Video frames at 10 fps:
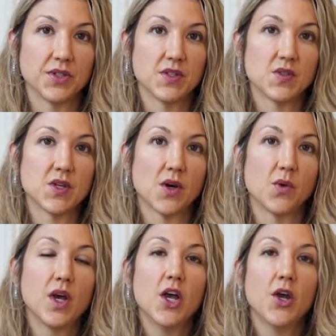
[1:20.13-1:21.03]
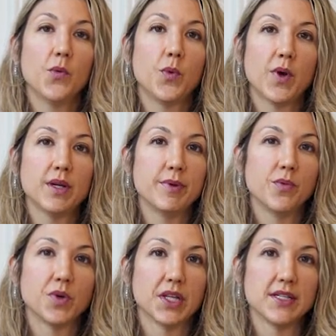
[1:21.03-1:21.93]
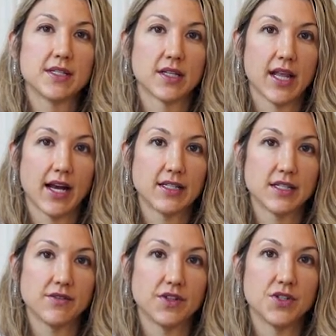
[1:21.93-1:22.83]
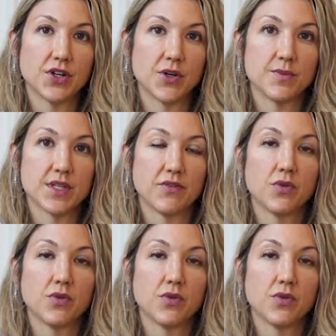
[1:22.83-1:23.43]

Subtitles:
And so we want to be really selective in terms of